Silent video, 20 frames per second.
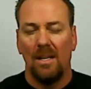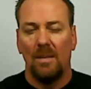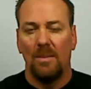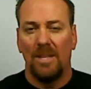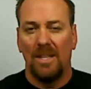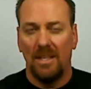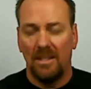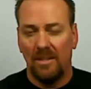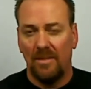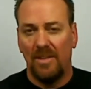
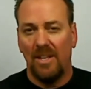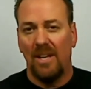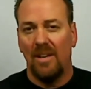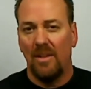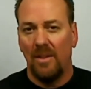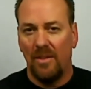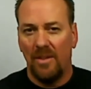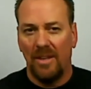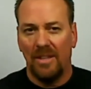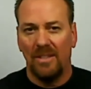because of the
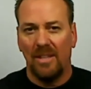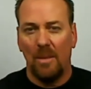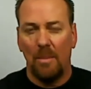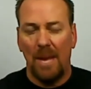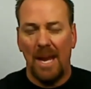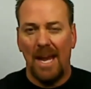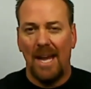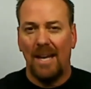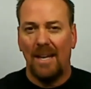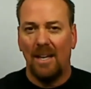other things I'm
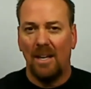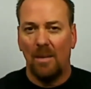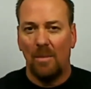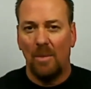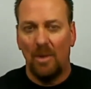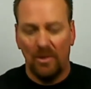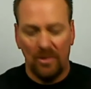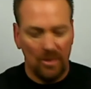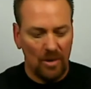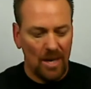adding. I'm
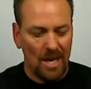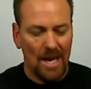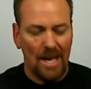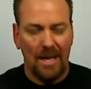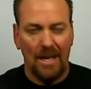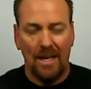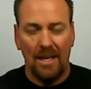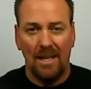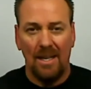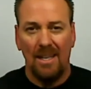also
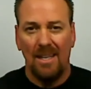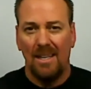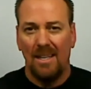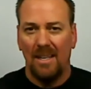adding,